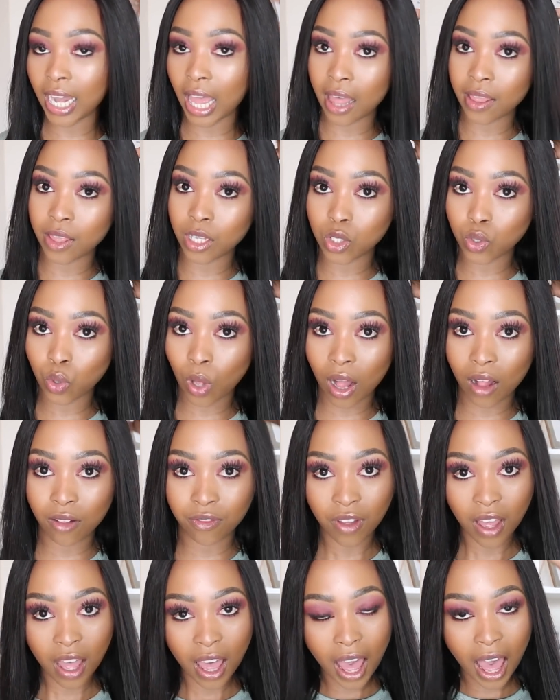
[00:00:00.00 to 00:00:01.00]
and the
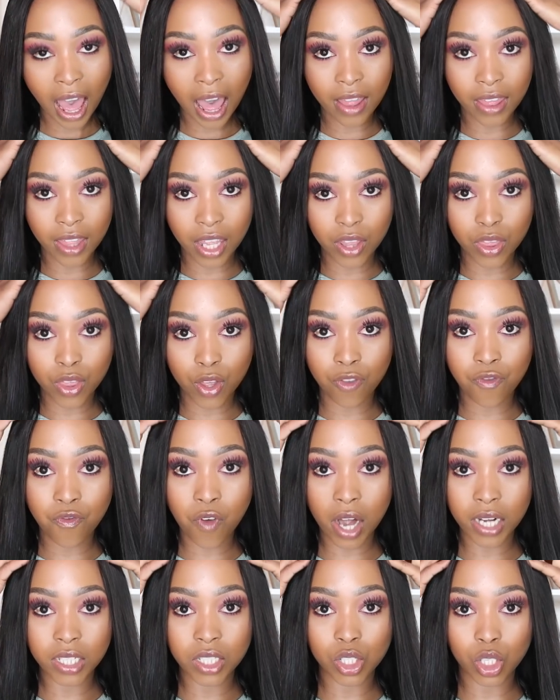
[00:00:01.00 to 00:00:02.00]
12, and then the
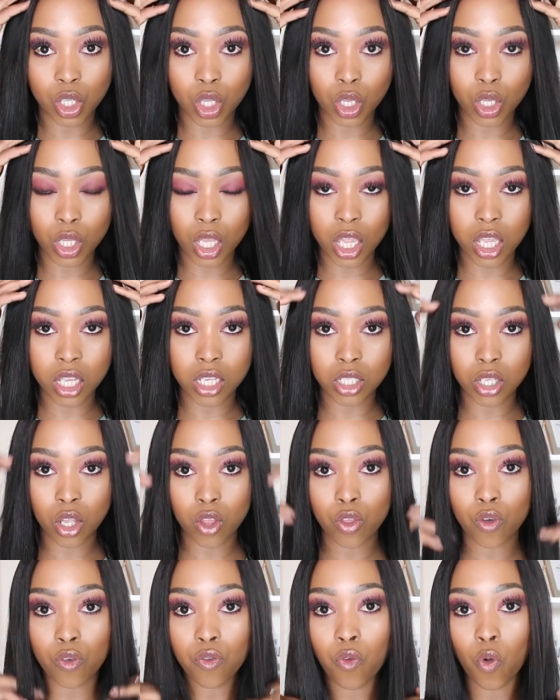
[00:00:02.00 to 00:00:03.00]
frontal is
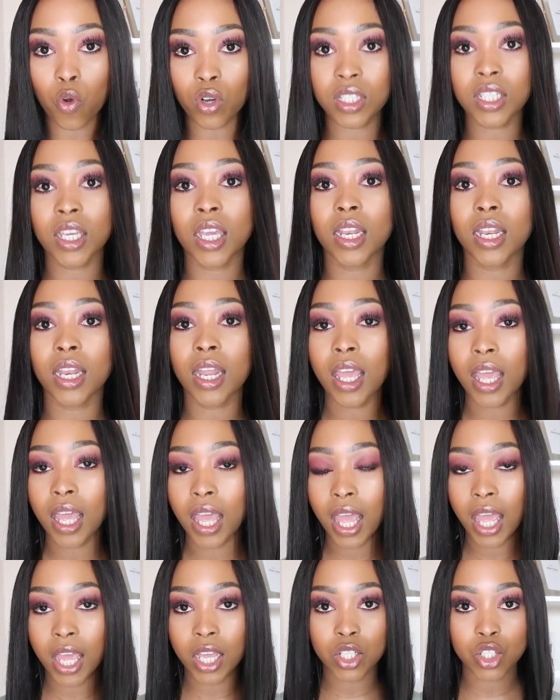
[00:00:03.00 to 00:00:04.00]
the 14
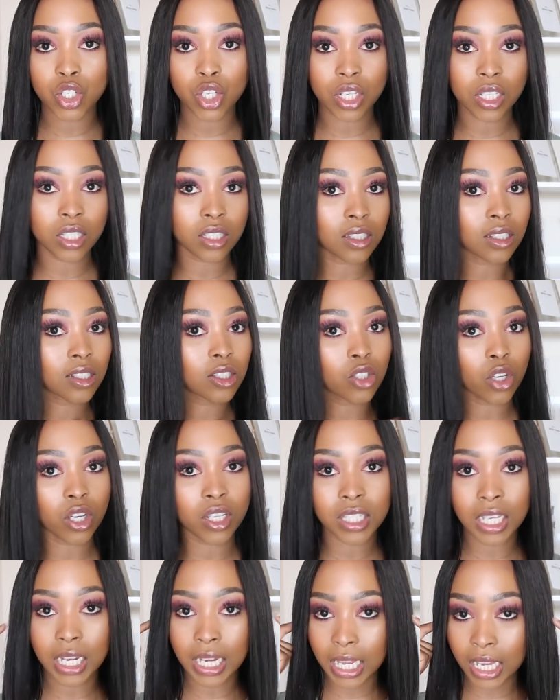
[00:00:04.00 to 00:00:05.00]
inches. So
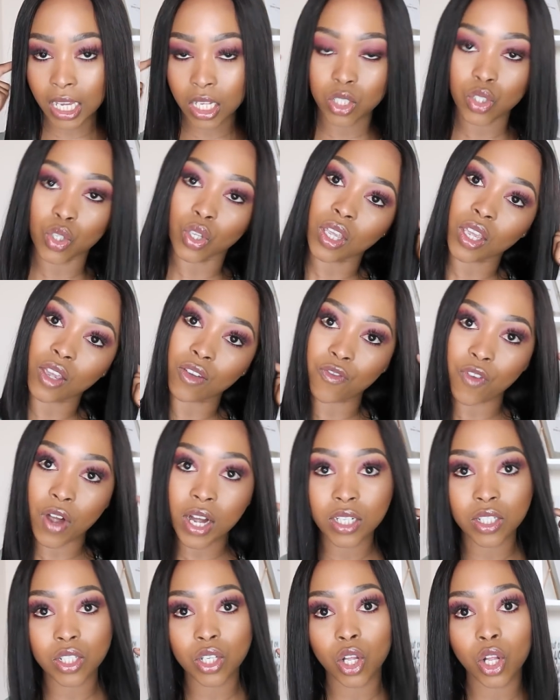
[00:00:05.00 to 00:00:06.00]
it's an ear-to-ear
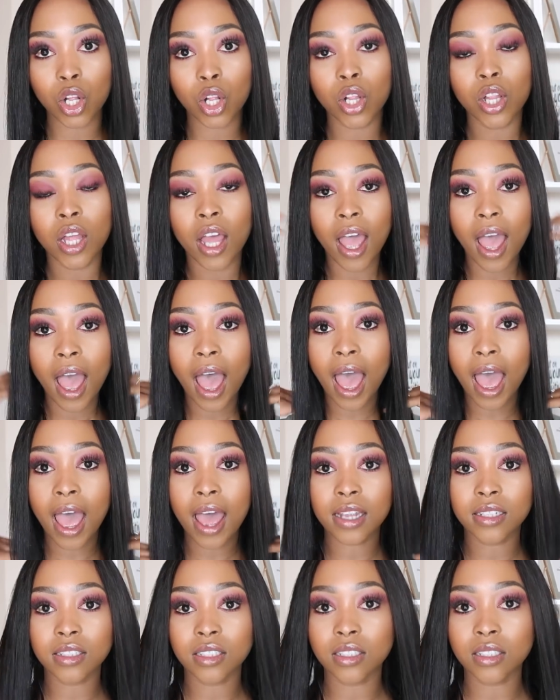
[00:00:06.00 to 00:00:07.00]
frontal.
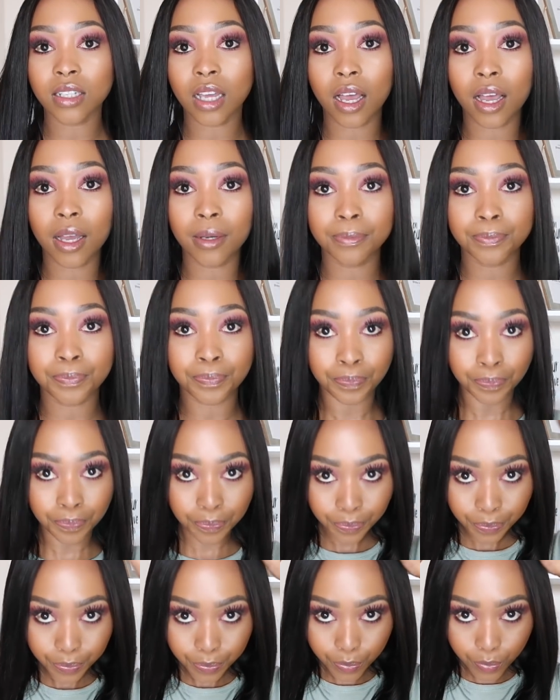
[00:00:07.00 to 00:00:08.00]
And
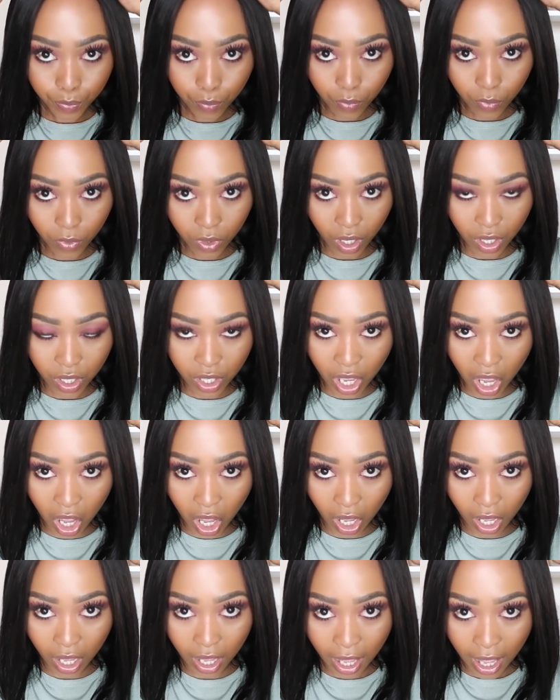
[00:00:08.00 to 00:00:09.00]

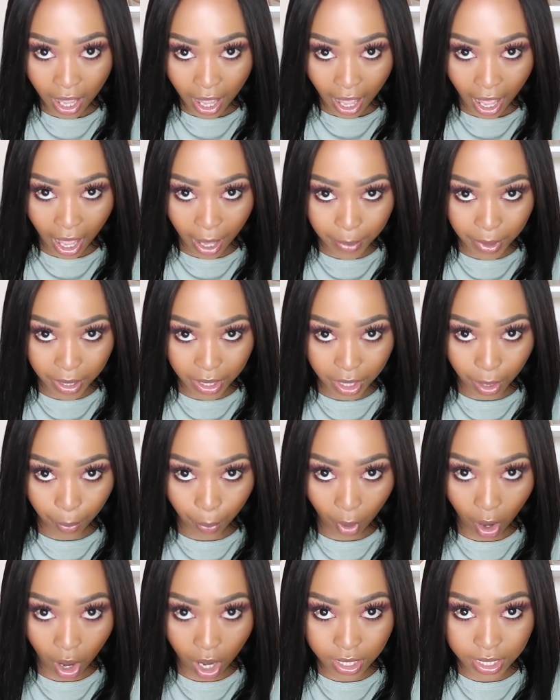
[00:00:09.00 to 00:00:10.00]
yeah, I mean, the
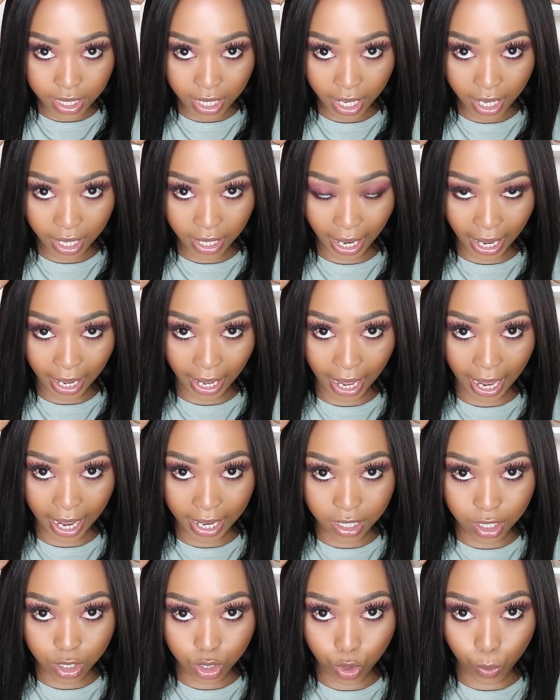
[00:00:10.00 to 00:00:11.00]
parting I
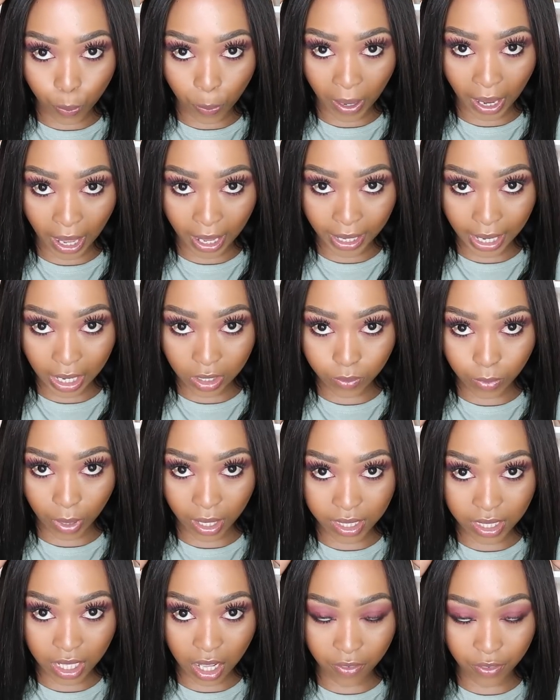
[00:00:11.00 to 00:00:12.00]
had to plug out
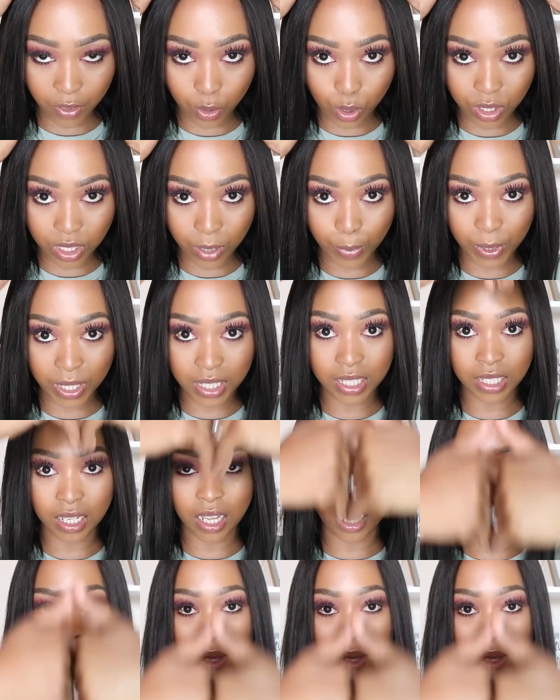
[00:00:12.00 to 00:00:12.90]
myself. It was a bit